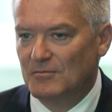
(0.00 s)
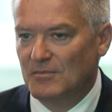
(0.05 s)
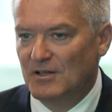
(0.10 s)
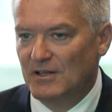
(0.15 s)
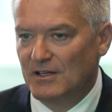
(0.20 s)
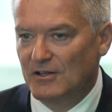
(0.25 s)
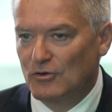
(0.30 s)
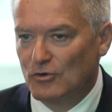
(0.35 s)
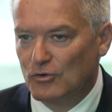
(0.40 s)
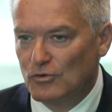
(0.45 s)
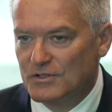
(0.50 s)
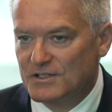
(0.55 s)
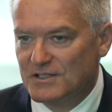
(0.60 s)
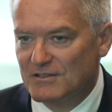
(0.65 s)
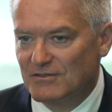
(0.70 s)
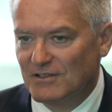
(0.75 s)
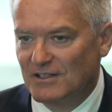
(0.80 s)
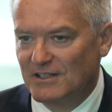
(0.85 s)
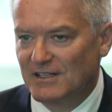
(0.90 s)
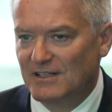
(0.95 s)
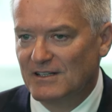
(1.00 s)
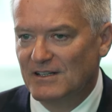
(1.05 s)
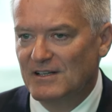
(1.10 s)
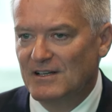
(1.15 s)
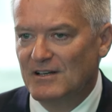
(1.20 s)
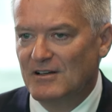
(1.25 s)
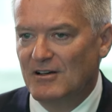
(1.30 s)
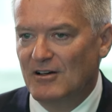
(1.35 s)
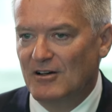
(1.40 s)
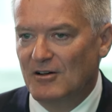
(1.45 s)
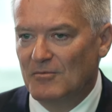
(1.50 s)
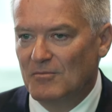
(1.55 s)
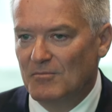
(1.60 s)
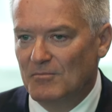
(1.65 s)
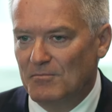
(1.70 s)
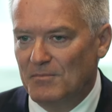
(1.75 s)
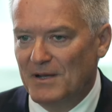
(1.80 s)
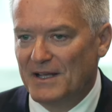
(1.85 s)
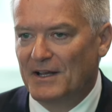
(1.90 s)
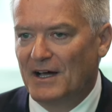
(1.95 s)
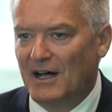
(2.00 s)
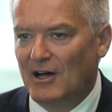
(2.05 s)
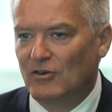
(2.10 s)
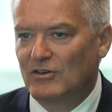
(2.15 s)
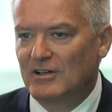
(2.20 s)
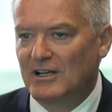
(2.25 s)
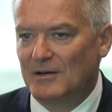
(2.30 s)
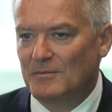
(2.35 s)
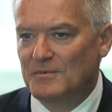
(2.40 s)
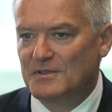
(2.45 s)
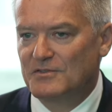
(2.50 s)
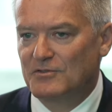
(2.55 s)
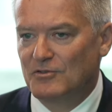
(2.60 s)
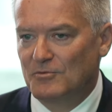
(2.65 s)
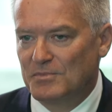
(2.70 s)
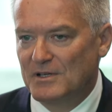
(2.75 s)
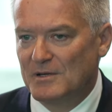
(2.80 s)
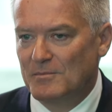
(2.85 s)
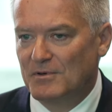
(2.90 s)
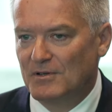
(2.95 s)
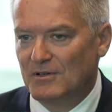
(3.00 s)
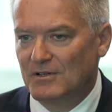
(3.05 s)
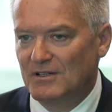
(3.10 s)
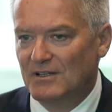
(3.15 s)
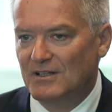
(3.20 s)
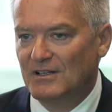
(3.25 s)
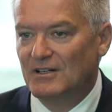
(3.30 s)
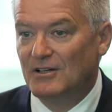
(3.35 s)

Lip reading: inclusively better outcomes for people